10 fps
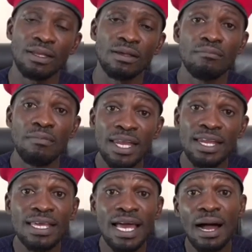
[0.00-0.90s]

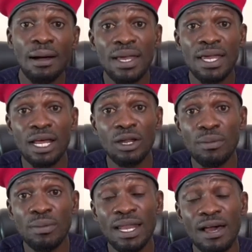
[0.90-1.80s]
Many young men and
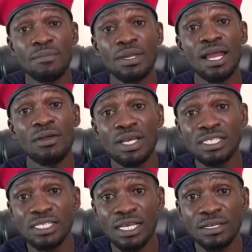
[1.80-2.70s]
women have been
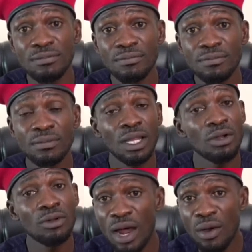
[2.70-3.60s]
arrested,
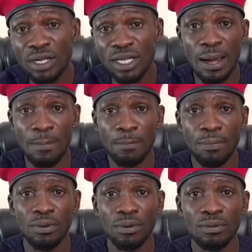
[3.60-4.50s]
rounded up,
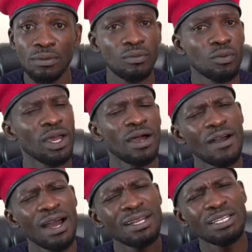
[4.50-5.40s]
we have
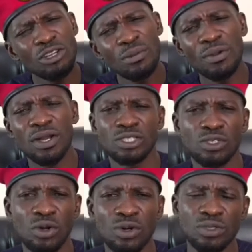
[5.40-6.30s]
had numerous
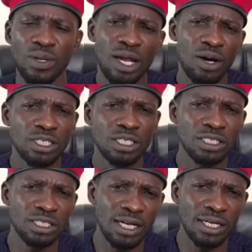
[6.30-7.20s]
stories. When I was in
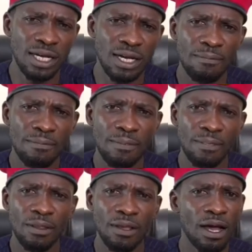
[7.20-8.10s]
Kitalya,
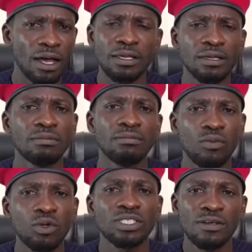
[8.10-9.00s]
I
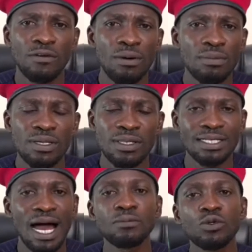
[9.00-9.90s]
was informed that
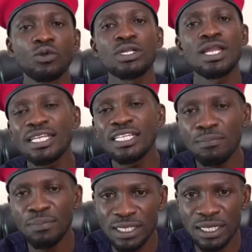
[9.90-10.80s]
up to
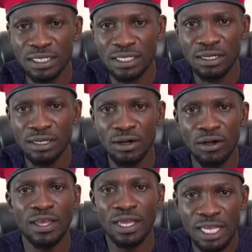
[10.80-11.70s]
90%
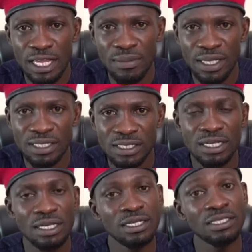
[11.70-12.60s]
of the inmates
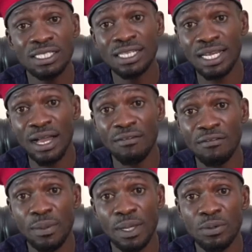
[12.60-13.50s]
in Kitalya
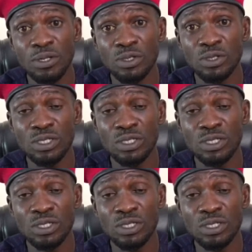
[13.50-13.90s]
government prison